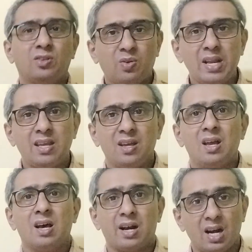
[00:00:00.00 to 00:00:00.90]

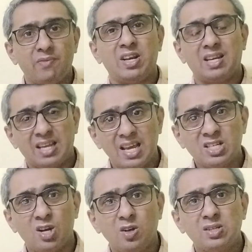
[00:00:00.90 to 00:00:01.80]
3. Relevant
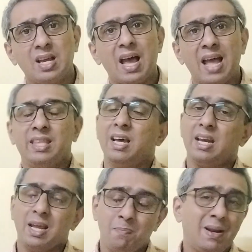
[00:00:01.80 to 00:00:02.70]
case laws and
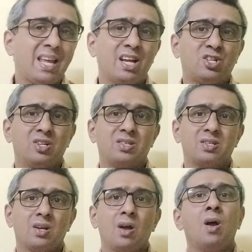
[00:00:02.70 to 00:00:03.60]
their
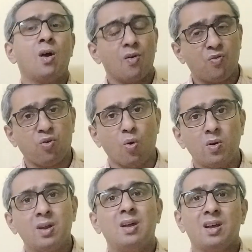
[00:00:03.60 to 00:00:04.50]
implications,
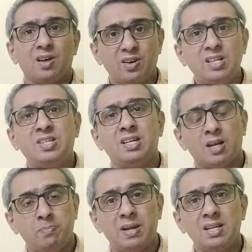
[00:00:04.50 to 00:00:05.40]
4. Recent
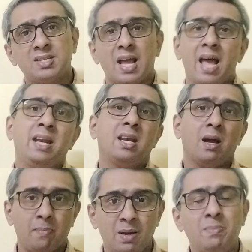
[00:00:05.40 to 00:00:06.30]
updates and
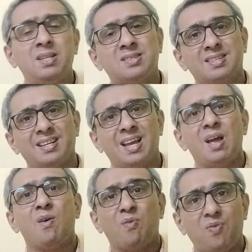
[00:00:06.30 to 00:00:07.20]
amendments,
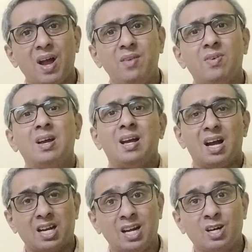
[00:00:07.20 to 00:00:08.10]
5.
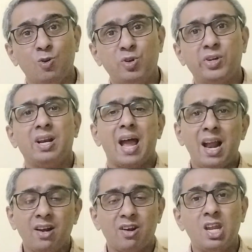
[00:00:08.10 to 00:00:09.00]
A conclusion
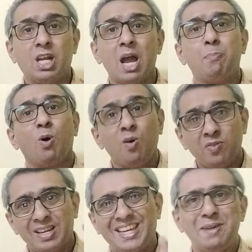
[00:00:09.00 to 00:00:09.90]
and recap
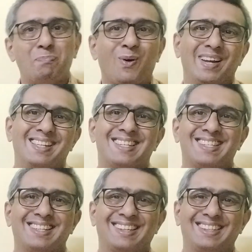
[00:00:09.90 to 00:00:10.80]
of key
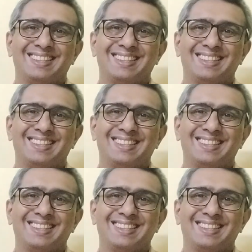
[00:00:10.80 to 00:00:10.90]
points.